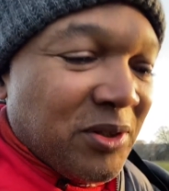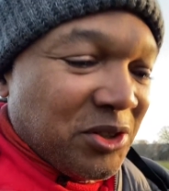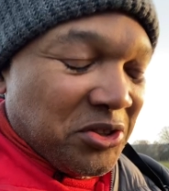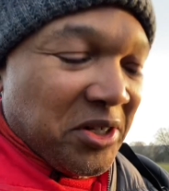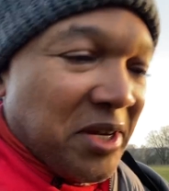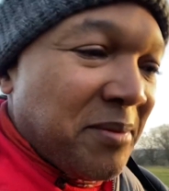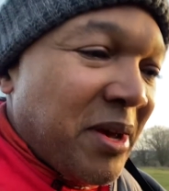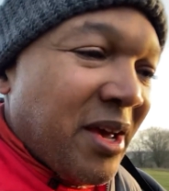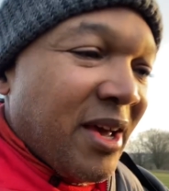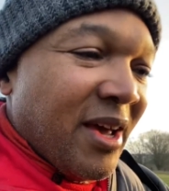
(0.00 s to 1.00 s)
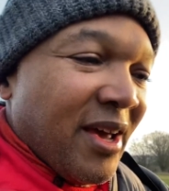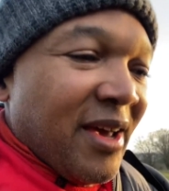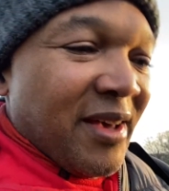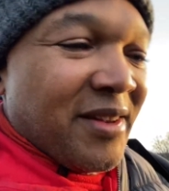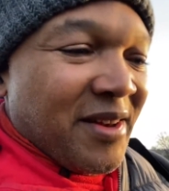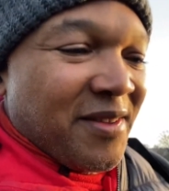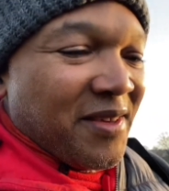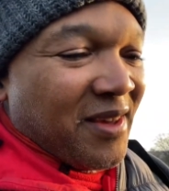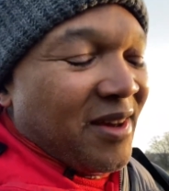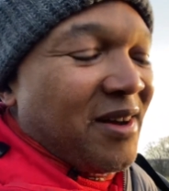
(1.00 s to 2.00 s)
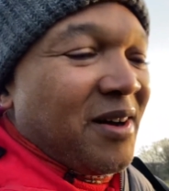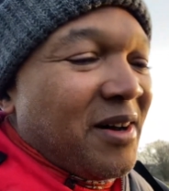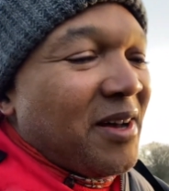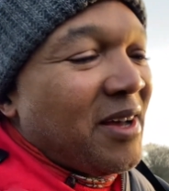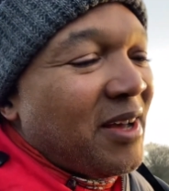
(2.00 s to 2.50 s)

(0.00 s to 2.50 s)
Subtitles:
this dream, then you think, oh,